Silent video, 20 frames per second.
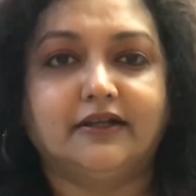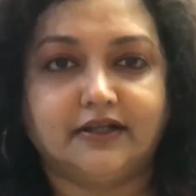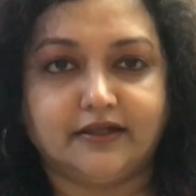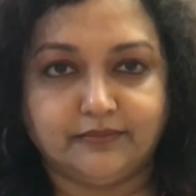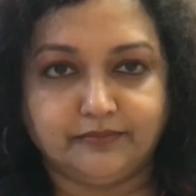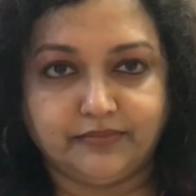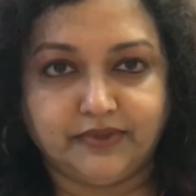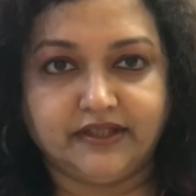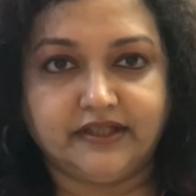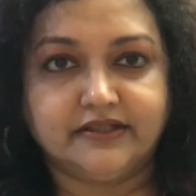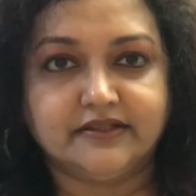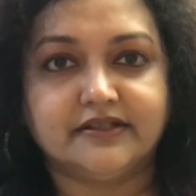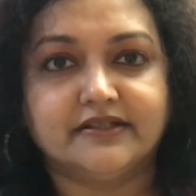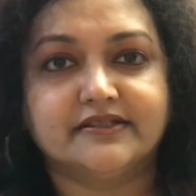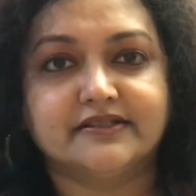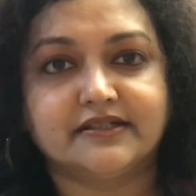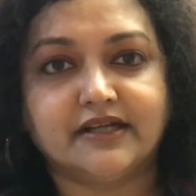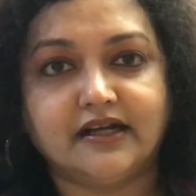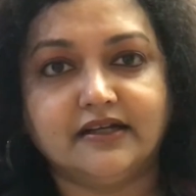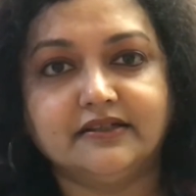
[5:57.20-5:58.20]
complete,
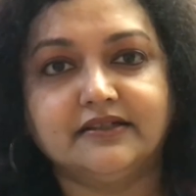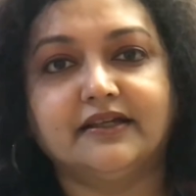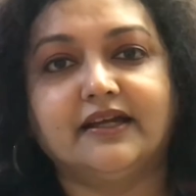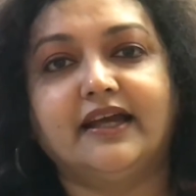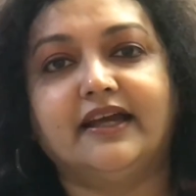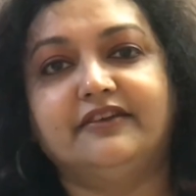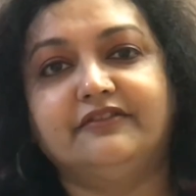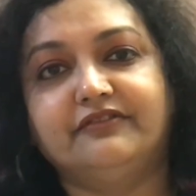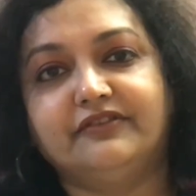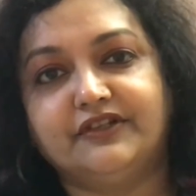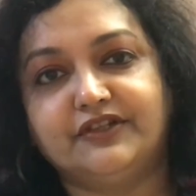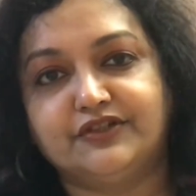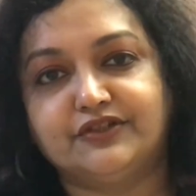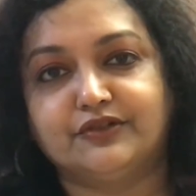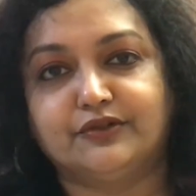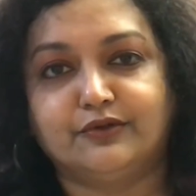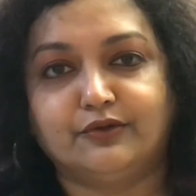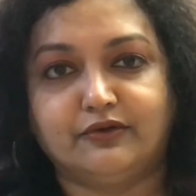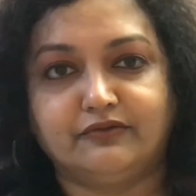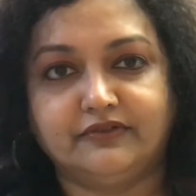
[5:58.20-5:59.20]
start and finish
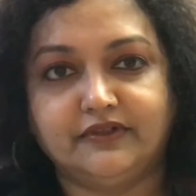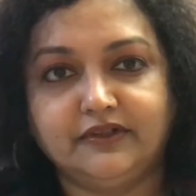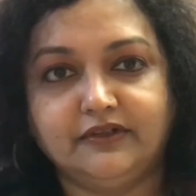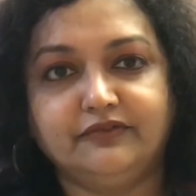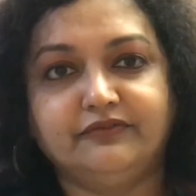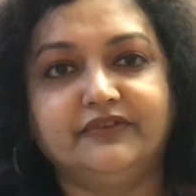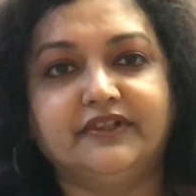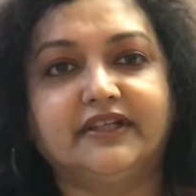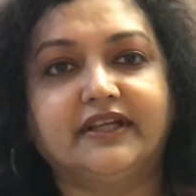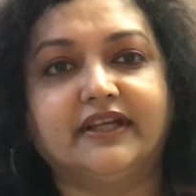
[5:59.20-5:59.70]
your novel.